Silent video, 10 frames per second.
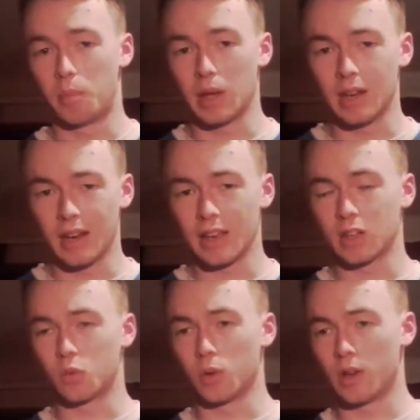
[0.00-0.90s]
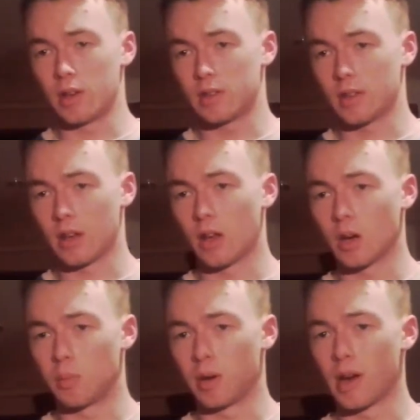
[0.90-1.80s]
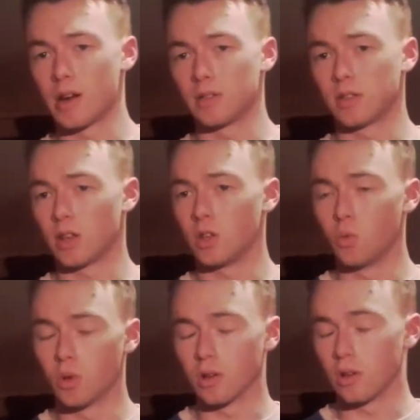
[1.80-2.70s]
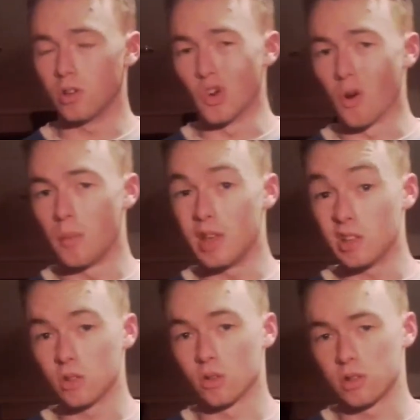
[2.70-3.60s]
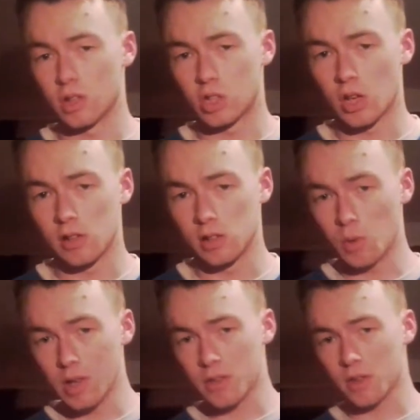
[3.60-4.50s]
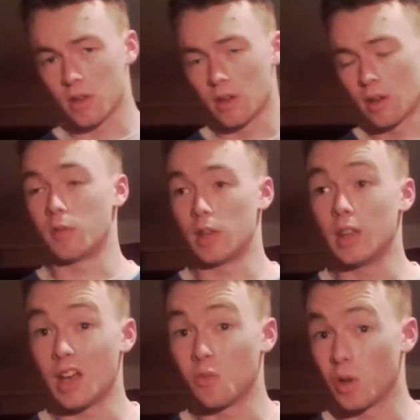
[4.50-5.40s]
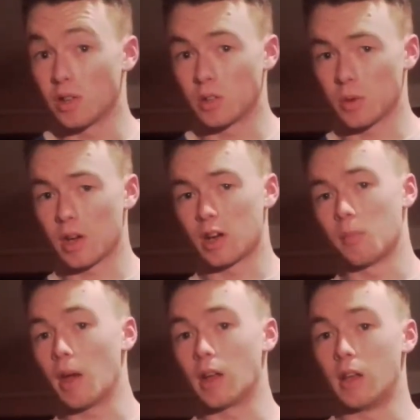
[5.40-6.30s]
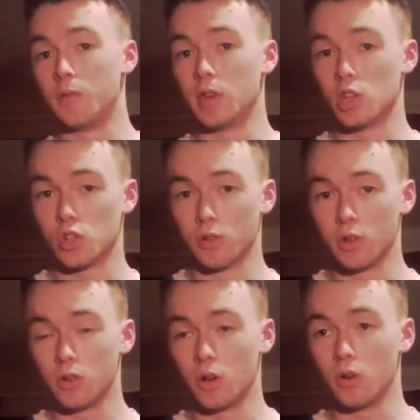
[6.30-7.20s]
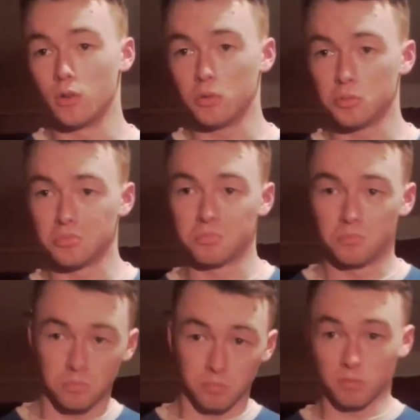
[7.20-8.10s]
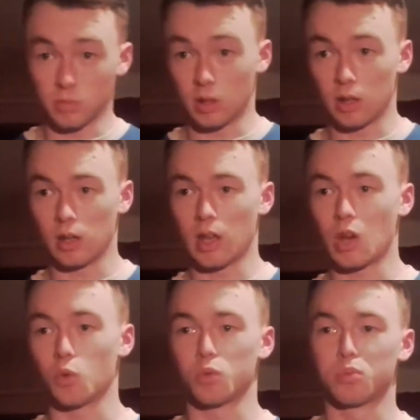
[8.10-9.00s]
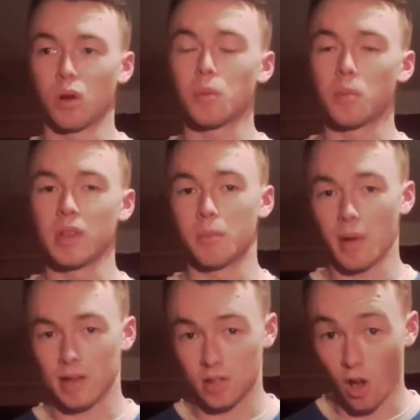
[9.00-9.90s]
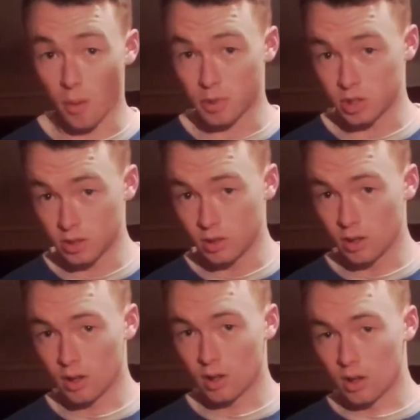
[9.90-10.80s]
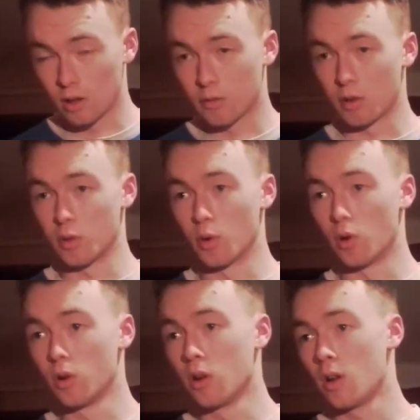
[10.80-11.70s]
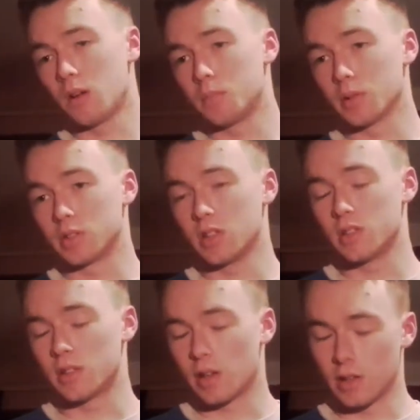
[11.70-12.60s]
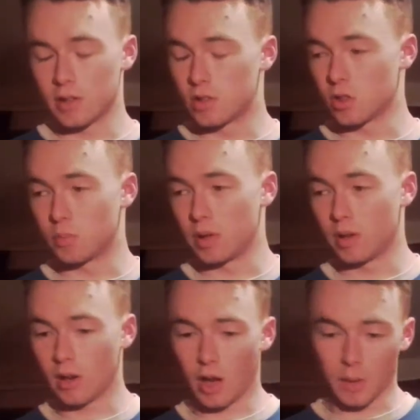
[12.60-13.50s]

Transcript: being linked with a lot of players that you wouldn't normally associate Chelsea with. In the end we ended up getting our man Olivier Giroud, who in the end was probably the best option for the role, but since then it's just been